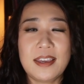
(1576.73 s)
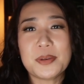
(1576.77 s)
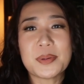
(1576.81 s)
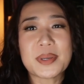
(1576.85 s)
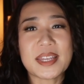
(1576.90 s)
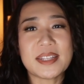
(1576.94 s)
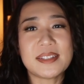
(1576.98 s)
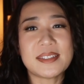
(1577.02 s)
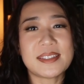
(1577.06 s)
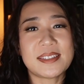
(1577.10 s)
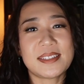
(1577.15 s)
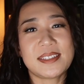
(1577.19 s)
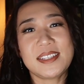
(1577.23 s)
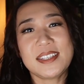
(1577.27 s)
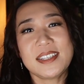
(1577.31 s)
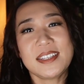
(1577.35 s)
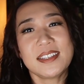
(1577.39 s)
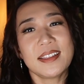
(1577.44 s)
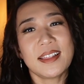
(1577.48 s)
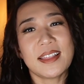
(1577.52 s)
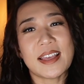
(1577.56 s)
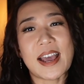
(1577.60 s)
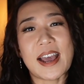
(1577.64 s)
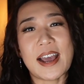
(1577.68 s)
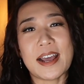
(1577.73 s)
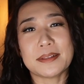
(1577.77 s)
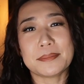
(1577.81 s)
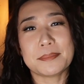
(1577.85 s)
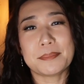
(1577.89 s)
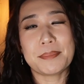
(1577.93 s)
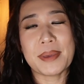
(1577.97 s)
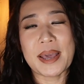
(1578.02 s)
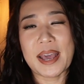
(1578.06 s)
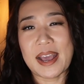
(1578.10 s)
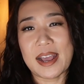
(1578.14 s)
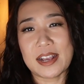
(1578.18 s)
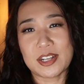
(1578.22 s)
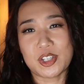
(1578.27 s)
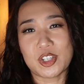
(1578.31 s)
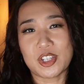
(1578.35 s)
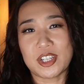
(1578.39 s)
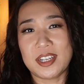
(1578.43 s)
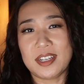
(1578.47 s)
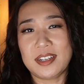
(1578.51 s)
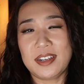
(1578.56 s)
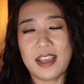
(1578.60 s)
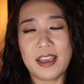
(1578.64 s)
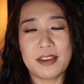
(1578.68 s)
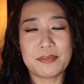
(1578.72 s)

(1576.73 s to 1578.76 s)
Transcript: You can see that passion